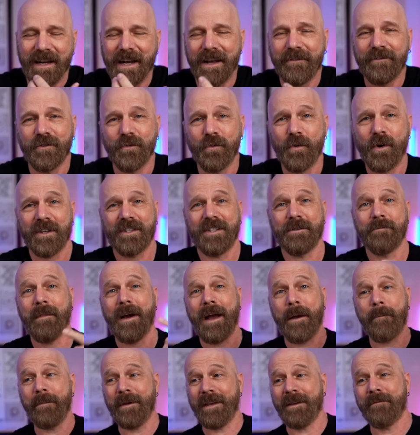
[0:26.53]
And after watching
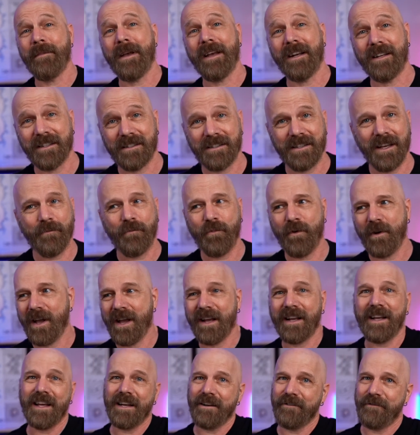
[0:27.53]
mine being made at Subway,
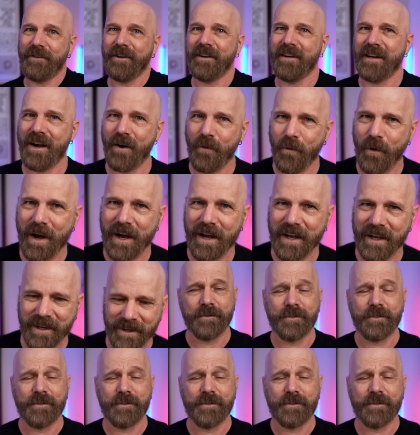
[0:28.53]
I kind of figured out why.